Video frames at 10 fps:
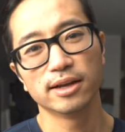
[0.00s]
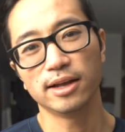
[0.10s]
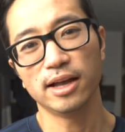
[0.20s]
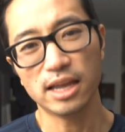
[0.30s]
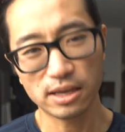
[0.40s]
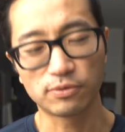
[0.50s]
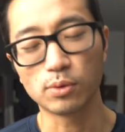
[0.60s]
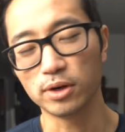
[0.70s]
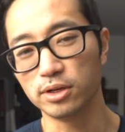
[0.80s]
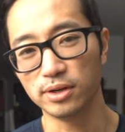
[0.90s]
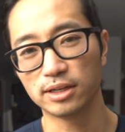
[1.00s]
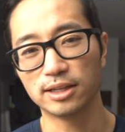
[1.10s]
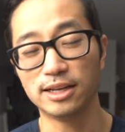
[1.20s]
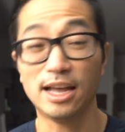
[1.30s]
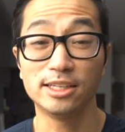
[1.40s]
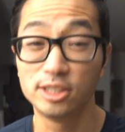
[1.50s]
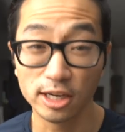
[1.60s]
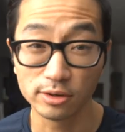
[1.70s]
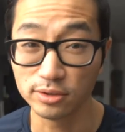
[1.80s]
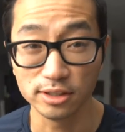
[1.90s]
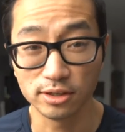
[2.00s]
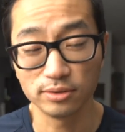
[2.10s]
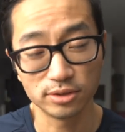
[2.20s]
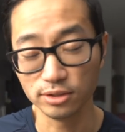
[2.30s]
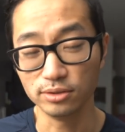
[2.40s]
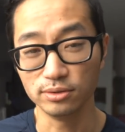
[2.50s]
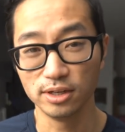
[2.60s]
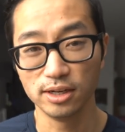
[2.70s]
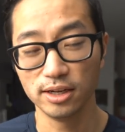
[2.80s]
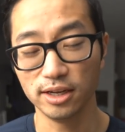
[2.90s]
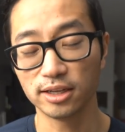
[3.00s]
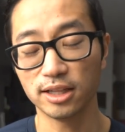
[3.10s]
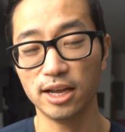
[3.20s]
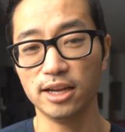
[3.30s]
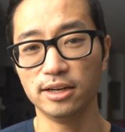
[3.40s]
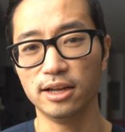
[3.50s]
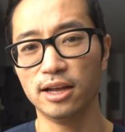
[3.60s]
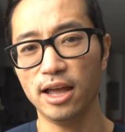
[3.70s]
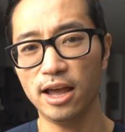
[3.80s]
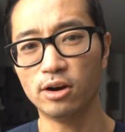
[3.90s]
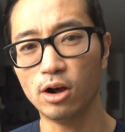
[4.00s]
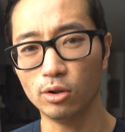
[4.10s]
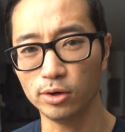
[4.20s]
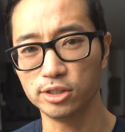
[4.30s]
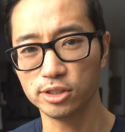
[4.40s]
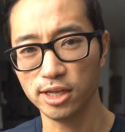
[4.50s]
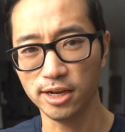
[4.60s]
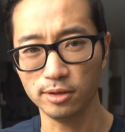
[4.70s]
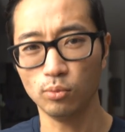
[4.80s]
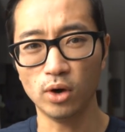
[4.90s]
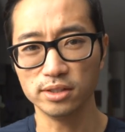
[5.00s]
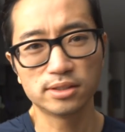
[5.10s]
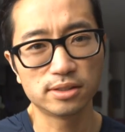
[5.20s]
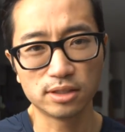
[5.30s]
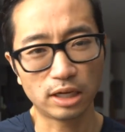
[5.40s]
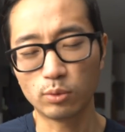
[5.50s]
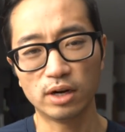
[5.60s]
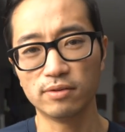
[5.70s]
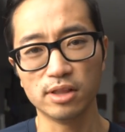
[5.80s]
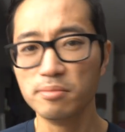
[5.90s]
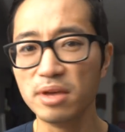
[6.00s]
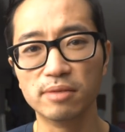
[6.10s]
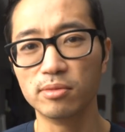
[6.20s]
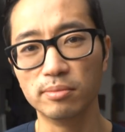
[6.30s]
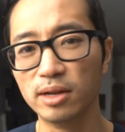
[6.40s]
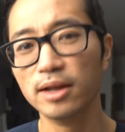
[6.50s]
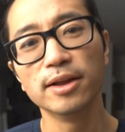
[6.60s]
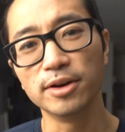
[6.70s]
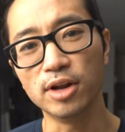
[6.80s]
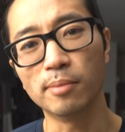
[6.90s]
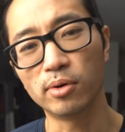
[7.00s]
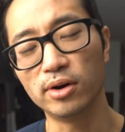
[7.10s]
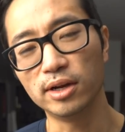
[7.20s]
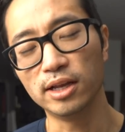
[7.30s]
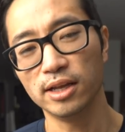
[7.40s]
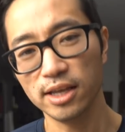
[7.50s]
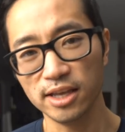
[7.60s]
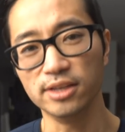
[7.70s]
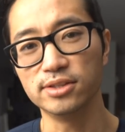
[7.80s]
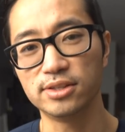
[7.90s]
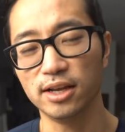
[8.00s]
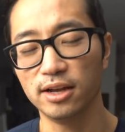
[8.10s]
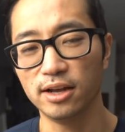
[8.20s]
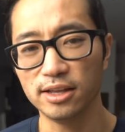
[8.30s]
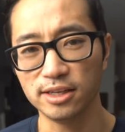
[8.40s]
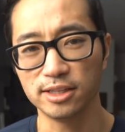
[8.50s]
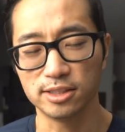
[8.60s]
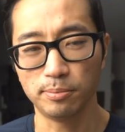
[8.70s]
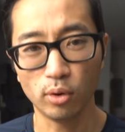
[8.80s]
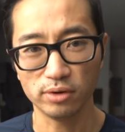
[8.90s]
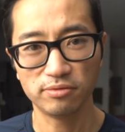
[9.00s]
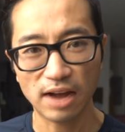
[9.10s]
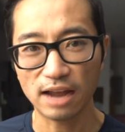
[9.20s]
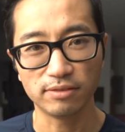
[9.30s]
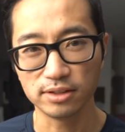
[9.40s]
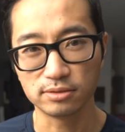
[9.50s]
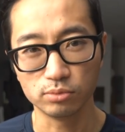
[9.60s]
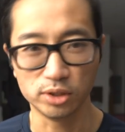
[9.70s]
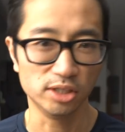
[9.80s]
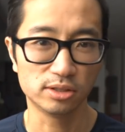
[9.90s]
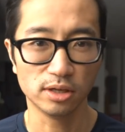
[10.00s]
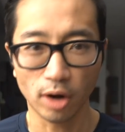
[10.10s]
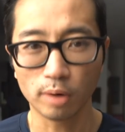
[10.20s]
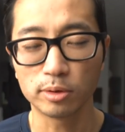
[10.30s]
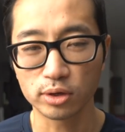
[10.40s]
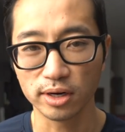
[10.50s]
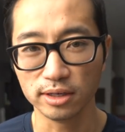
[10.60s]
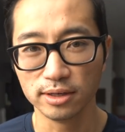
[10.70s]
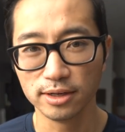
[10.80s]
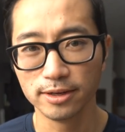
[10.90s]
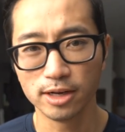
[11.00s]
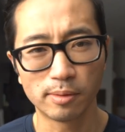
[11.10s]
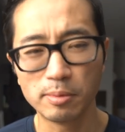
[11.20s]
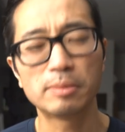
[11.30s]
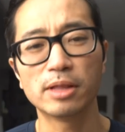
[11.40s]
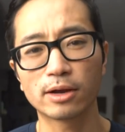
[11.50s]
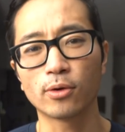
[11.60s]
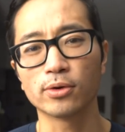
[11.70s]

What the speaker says: If you want to do incline, I generally don't do incline at all, or just hit it once. It's like whatever the minimum number is. I think it's a 0.5, which is an arbitrary number. Maybe that